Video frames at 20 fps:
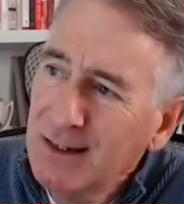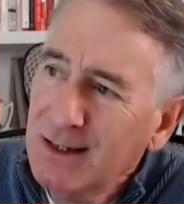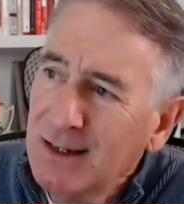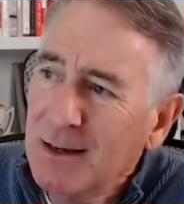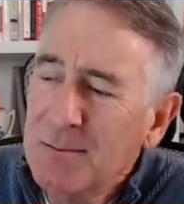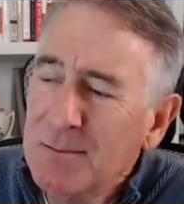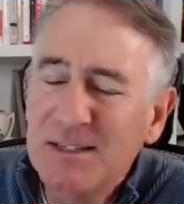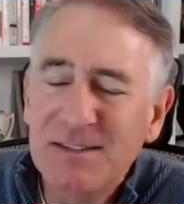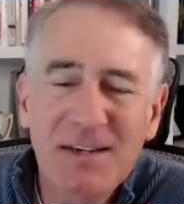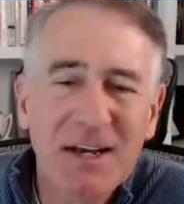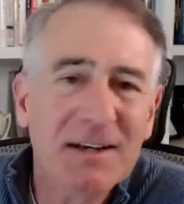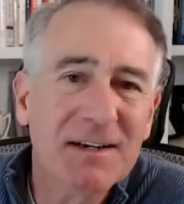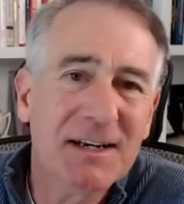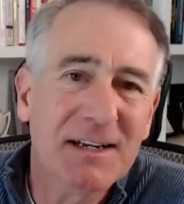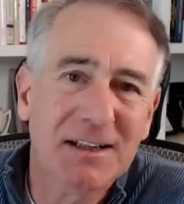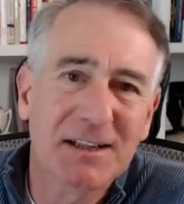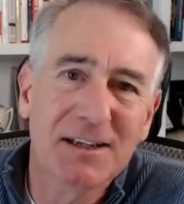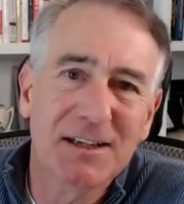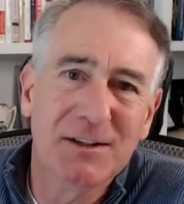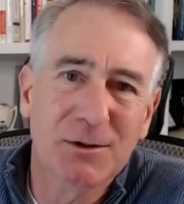I mean,
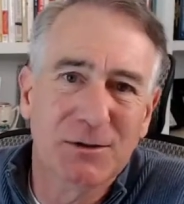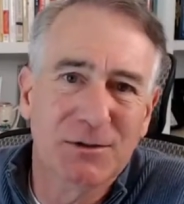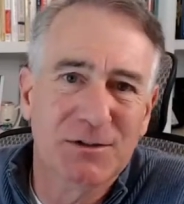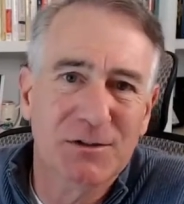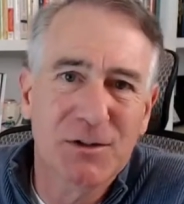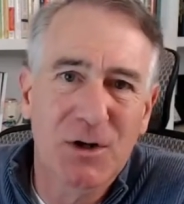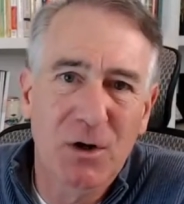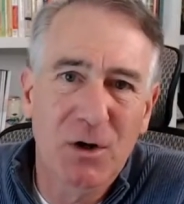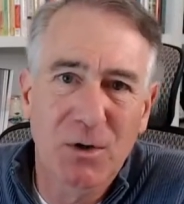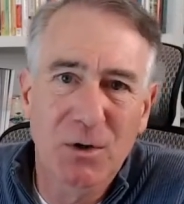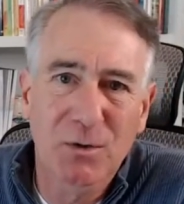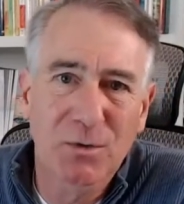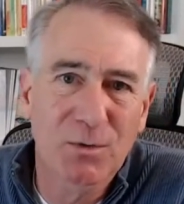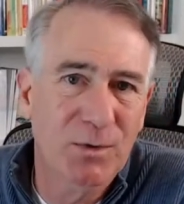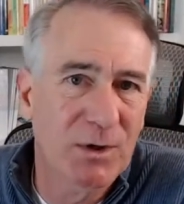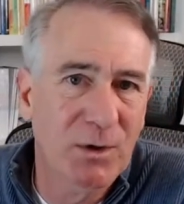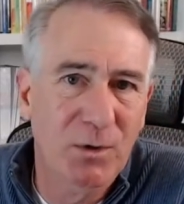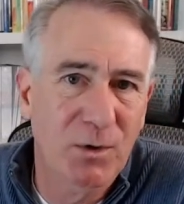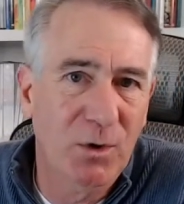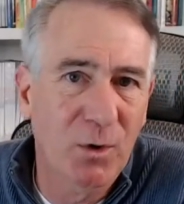technically there's no
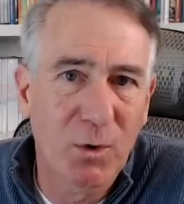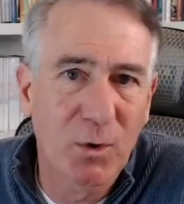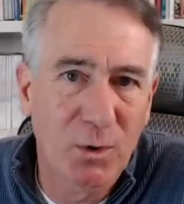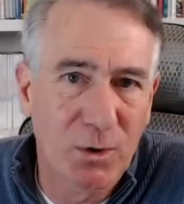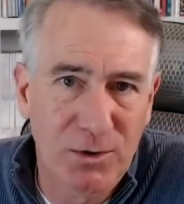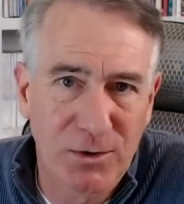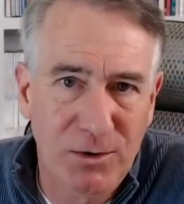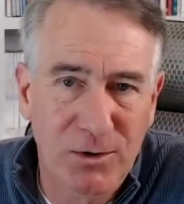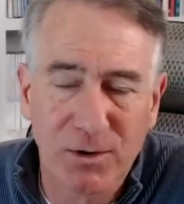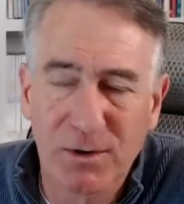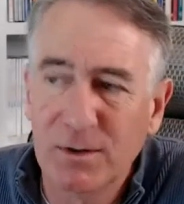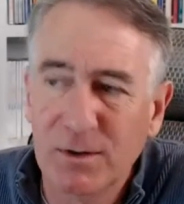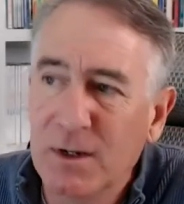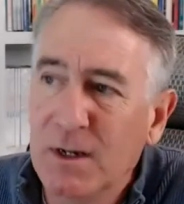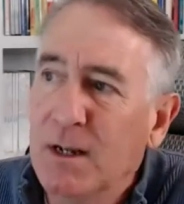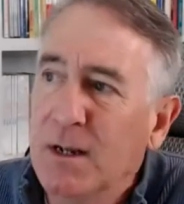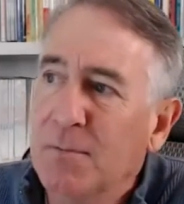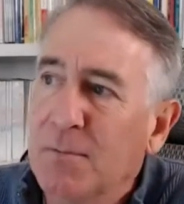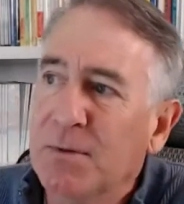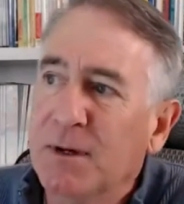real order,
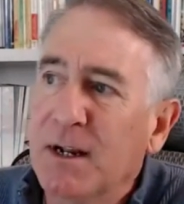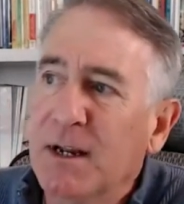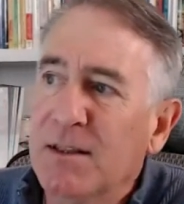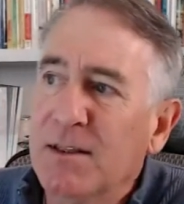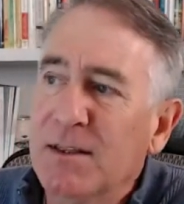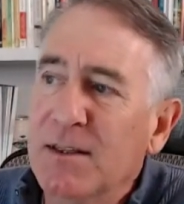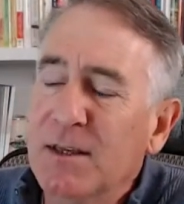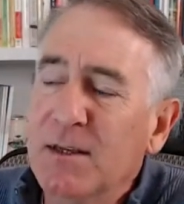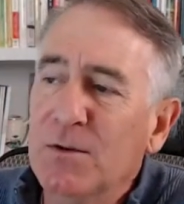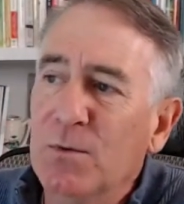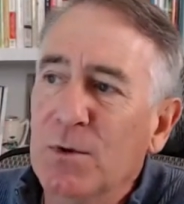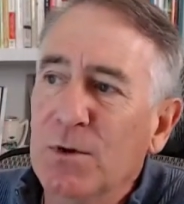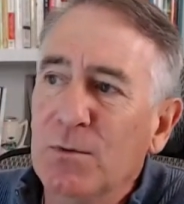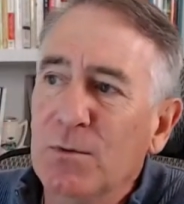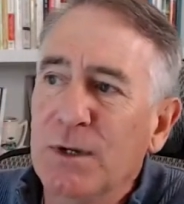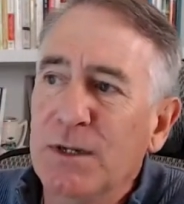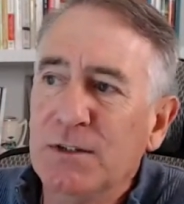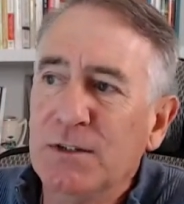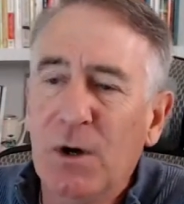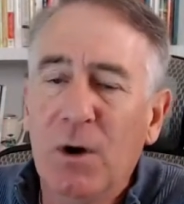but I think when
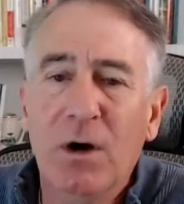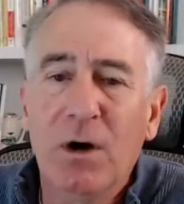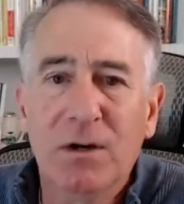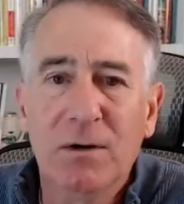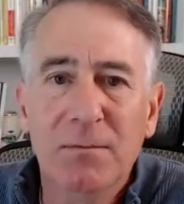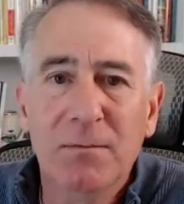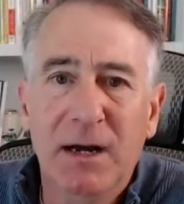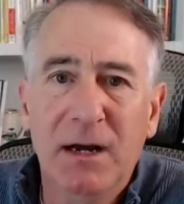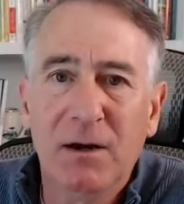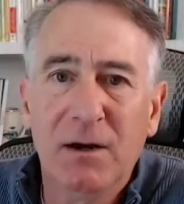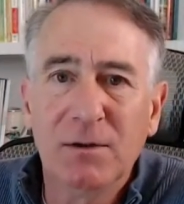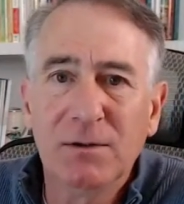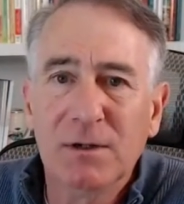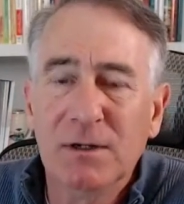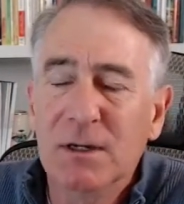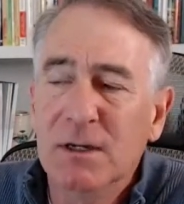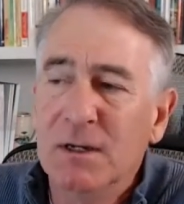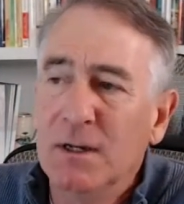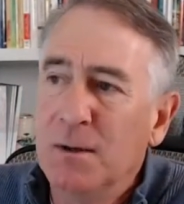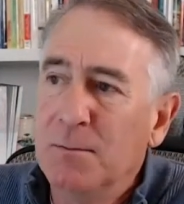we talk about
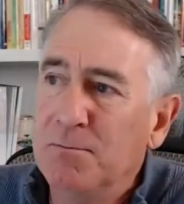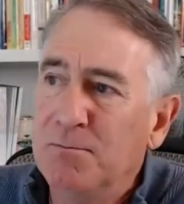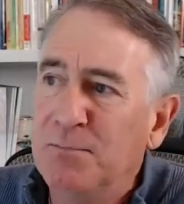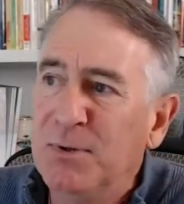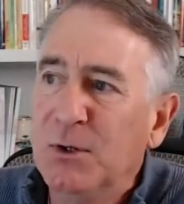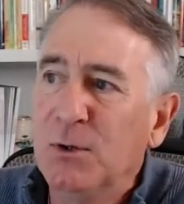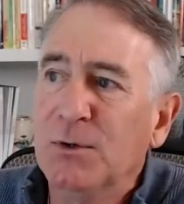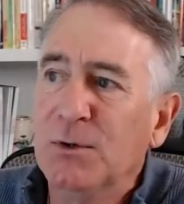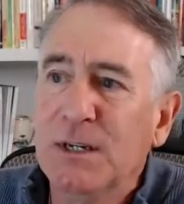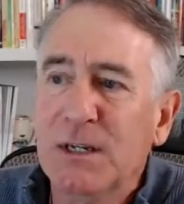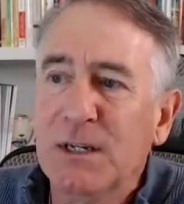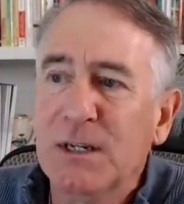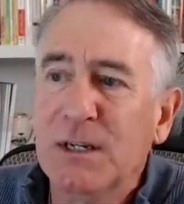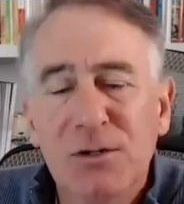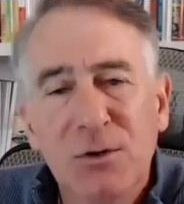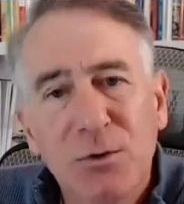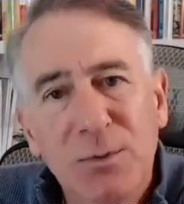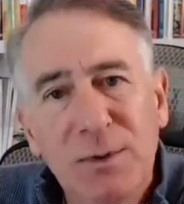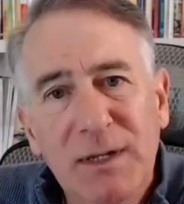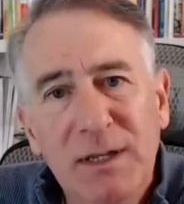building a
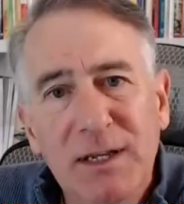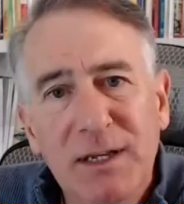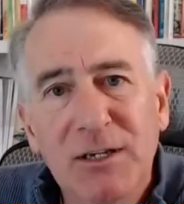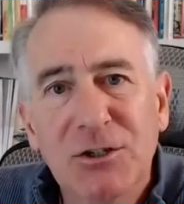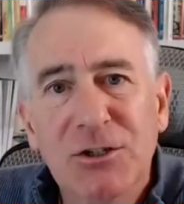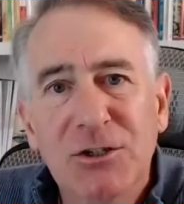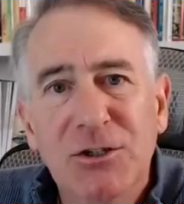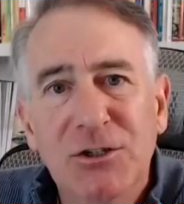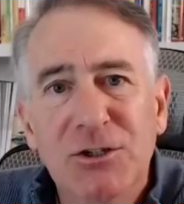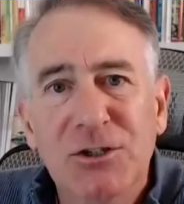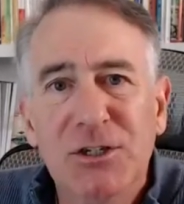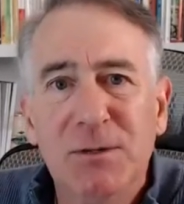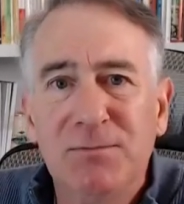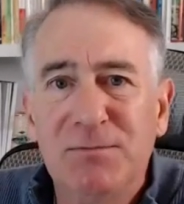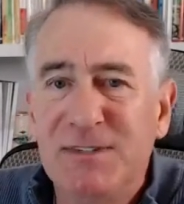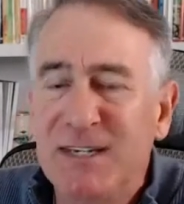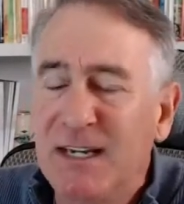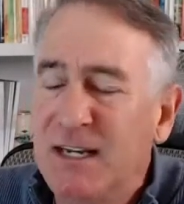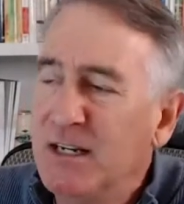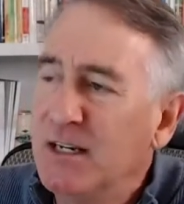new
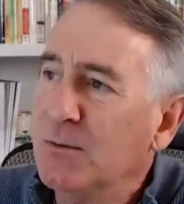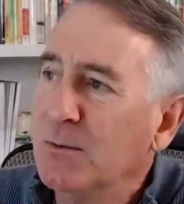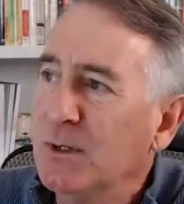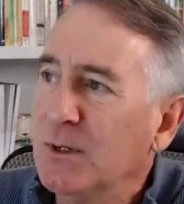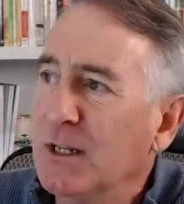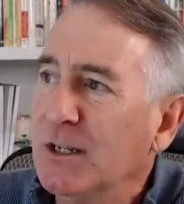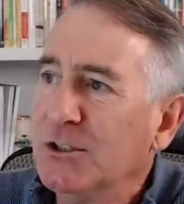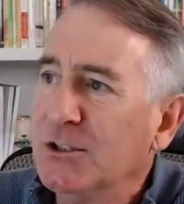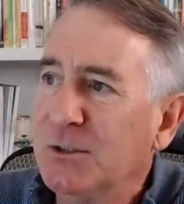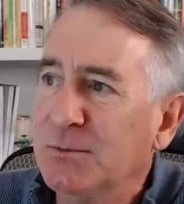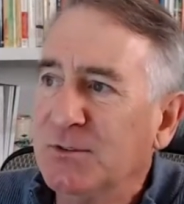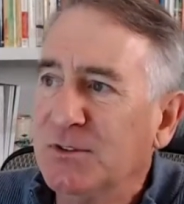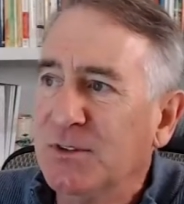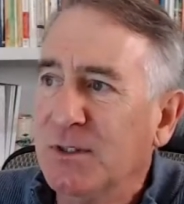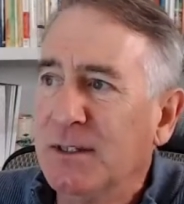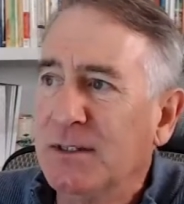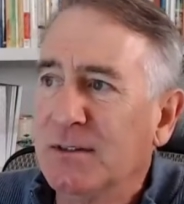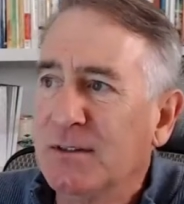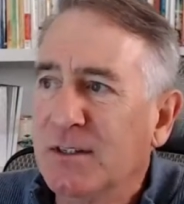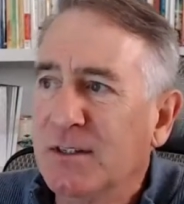relationship, dating relationships,
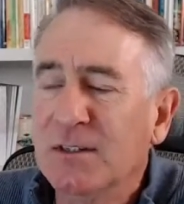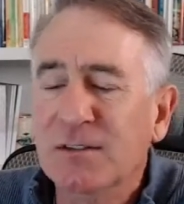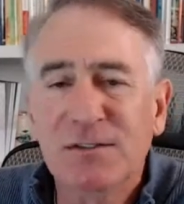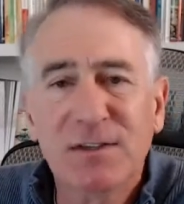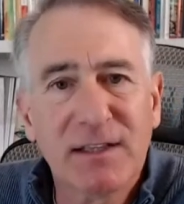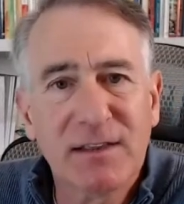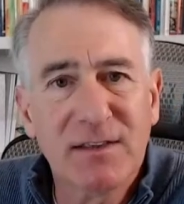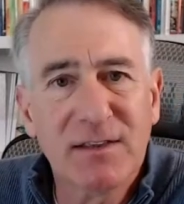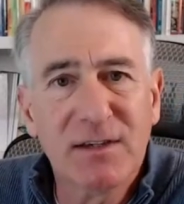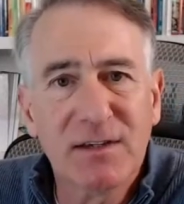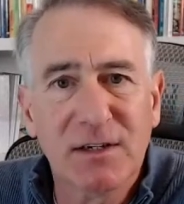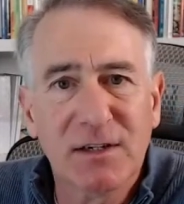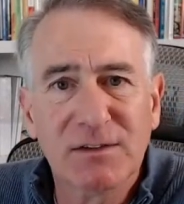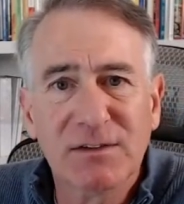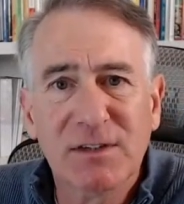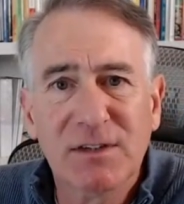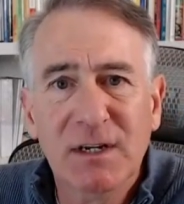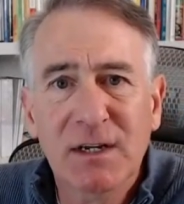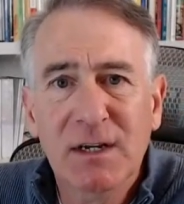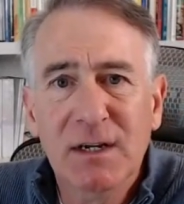like things like
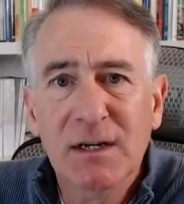this,